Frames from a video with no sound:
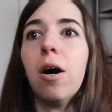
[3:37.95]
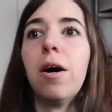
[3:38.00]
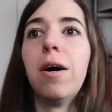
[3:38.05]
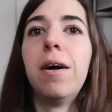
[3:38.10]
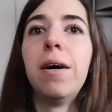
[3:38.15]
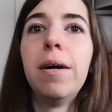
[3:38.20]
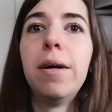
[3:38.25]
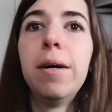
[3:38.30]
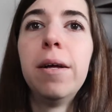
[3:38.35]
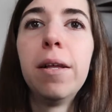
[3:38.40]

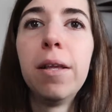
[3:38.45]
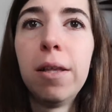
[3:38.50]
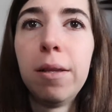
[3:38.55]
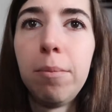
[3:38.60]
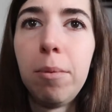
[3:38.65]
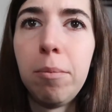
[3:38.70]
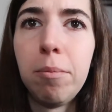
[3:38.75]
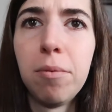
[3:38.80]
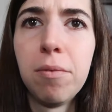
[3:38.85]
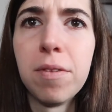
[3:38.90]
Let
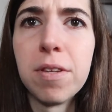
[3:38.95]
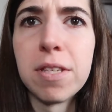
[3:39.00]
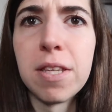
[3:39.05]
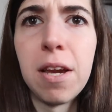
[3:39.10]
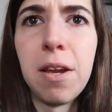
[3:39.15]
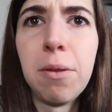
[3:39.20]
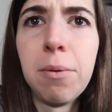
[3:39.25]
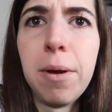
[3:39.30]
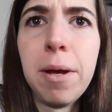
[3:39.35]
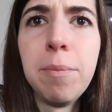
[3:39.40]
me move this
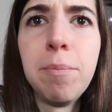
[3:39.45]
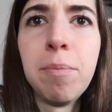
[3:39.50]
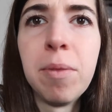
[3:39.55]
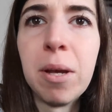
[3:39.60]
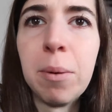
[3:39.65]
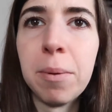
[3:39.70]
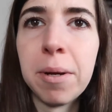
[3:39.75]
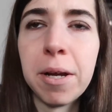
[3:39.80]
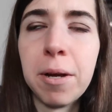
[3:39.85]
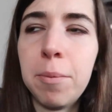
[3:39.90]
out of the way.
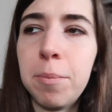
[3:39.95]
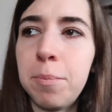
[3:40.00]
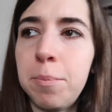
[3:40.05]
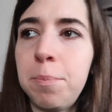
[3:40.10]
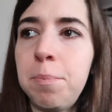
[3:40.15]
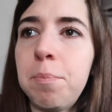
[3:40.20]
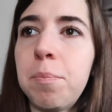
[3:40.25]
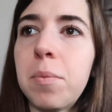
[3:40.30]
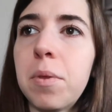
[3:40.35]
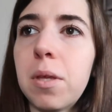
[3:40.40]
There we go.
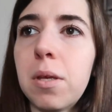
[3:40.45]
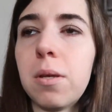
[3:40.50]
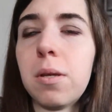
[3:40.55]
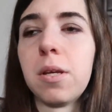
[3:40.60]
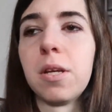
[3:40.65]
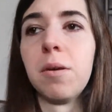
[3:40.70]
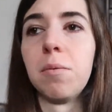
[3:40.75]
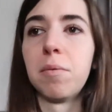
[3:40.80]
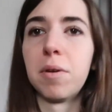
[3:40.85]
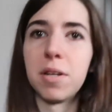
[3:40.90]

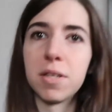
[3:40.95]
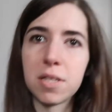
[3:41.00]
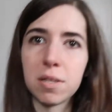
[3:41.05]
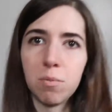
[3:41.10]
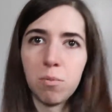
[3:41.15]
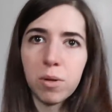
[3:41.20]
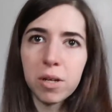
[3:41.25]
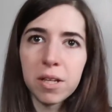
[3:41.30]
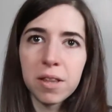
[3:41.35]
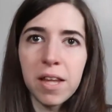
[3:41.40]
Get rid of
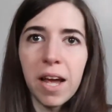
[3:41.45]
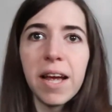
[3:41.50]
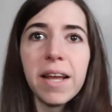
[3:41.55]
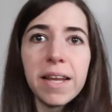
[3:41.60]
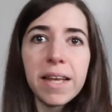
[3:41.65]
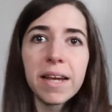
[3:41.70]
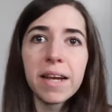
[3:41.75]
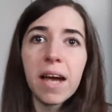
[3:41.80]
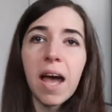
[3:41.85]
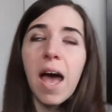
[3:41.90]
some weird
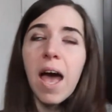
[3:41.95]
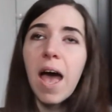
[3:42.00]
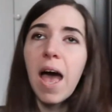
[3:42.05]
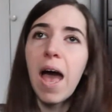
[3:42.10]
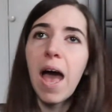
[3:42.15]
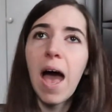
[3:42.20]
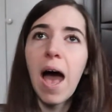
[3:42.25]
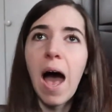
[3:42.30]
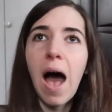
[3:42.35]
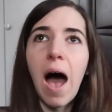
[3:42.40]
lighting.
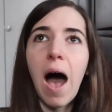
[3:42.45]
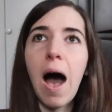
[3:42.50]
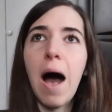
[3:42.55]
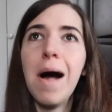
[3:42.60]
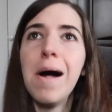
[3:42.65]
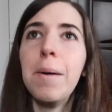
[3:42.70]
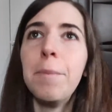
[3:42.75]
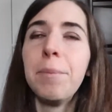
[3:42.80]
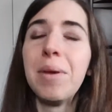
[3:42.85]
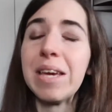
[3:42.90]

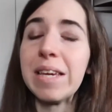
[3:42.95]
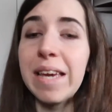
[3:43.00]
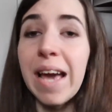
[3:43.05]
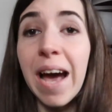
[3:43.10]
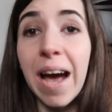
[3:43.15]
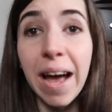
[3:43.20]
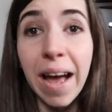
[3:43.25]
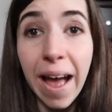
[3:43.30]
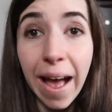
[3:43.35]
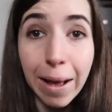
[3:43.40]

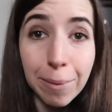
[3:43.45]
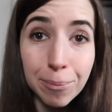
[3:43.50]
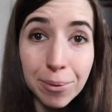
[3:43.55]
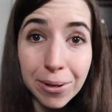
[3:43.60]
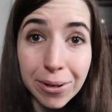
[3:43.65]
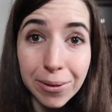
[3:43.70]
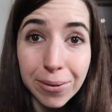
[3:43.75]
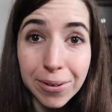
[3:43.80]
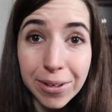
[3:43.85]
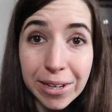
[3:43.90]
Yeah, happy
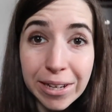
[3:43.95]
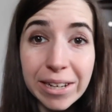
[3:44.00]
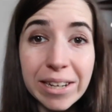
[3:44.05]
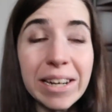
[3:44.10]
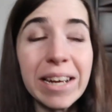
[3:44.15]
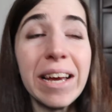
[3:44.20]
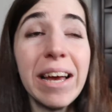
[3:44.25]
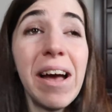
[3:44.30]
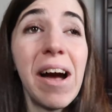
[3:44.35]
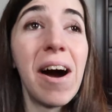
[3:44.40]
new year.
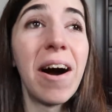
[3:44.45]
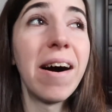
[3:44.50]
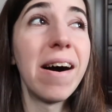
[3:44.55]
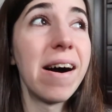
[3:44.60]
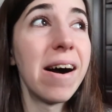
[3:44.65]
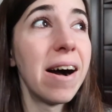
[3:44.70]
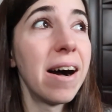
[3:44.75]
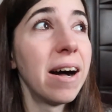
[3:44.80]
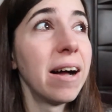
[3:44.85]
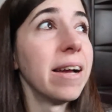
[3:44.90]

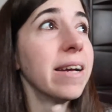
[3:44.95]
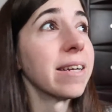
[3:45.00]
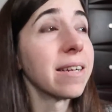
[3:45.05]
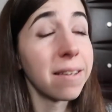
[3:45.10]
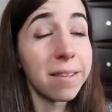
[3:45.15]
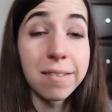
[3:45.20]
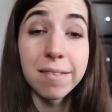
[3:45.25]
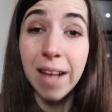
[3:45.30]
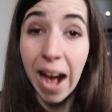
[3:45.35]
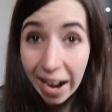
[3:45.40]

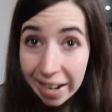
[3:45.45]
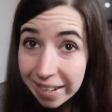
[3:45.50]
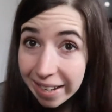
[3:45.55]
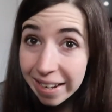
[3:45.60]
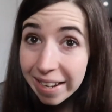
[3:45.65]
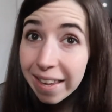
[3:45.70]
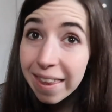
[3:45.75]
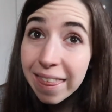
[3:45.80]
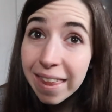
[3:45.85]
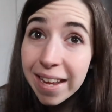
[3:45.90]

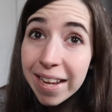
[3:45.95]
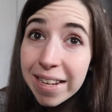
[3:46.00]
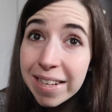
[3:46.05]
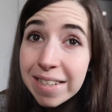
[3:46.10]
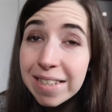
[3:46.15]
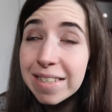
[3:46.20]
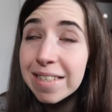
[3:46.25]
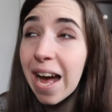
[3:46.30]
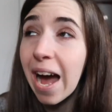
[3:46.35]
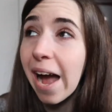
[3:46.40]
Exciting
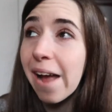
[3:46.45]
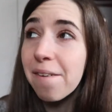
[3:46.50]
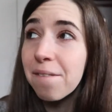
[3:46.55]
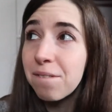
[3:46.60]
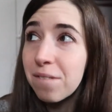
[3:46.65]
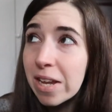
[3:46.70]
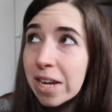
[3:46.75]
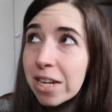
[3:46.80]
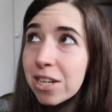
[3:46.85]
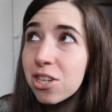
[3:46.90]
things. I
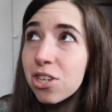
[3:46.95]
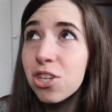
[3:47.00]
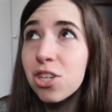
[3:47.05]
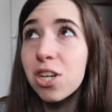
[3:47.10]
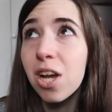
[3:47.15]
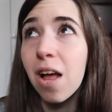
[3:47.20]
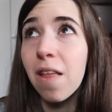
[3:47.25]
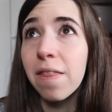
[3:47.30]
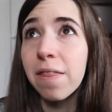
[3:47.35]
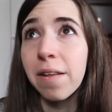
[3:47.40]

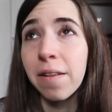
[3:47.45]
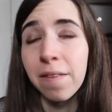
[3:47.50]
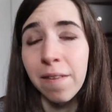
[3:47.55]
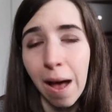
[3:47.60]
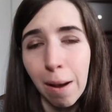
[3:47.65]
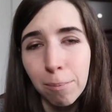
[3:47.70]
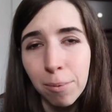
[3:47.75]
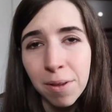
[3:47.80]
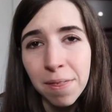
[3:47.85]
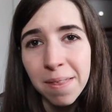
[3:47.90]
finished The
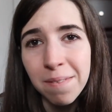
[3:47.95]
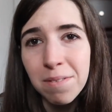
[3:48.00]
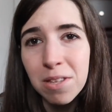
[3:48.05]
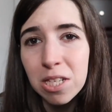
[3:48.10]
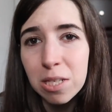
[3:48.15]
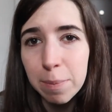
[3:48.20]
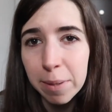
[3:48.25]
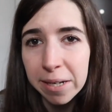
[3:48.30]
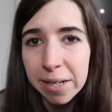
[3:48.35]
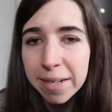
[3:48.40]
Labyrinth of the
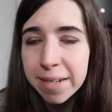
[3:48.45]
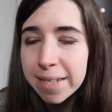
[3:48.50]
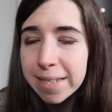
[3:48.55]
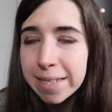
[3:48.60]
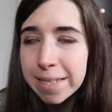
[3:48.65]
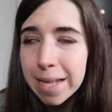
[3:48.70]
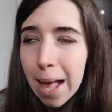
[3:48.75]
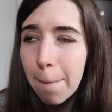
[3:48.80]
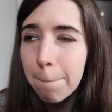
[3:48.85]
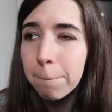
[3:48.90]

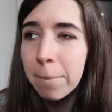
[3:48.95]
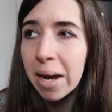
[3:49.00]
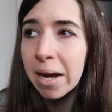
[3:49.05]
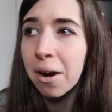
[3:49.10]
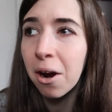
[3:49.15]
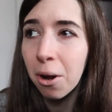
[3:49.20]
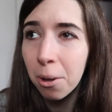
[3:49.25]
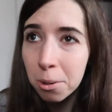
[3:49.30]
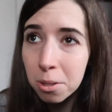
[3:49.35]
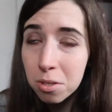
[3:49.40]
Spirits by
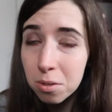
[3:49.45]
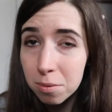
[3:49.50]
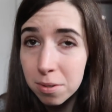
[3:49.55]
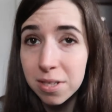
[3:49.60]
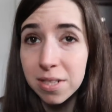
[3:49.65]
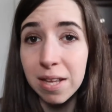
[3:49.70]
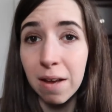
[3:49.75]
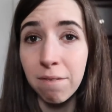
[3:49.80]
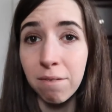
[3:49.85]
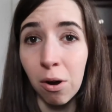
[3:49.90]
Carlos
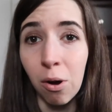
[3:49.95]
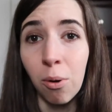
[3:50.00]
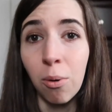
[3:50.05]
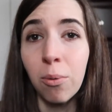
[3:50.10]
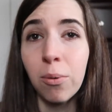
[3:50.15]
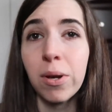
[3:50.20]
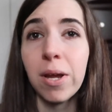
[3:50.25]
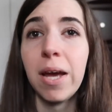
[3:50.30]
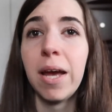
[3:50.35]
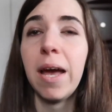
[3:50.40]
Ruiz
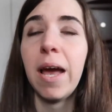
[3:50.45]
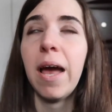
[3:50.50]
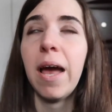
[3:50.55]
Zafón.